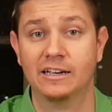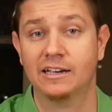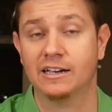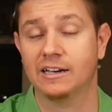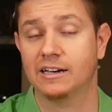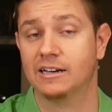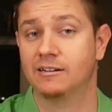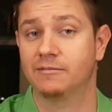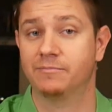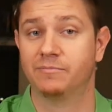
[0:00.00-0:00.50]

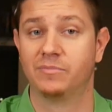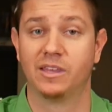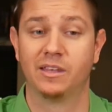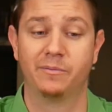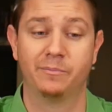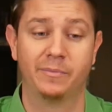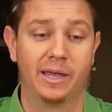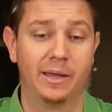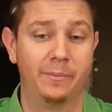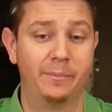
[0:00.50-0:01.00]
It
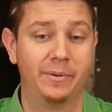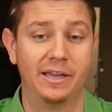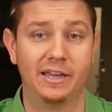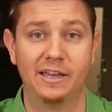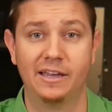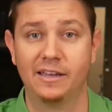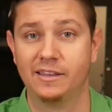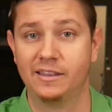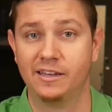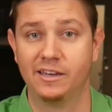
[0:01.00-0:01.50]
may
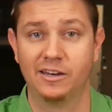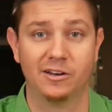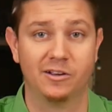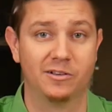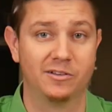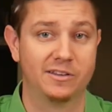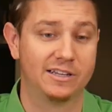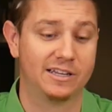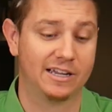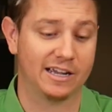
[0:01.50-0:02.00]
be,
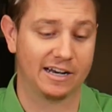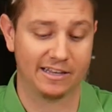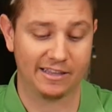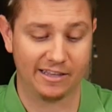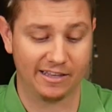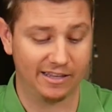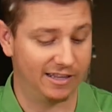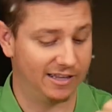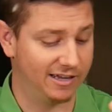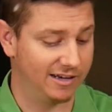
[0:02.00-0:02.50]
kind of
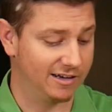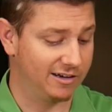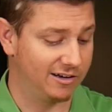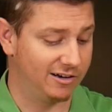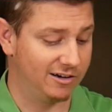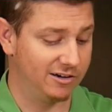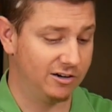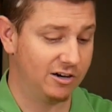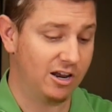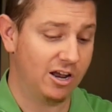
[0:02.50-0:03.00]
the luck
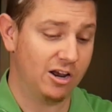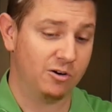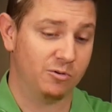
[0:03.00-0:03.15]
on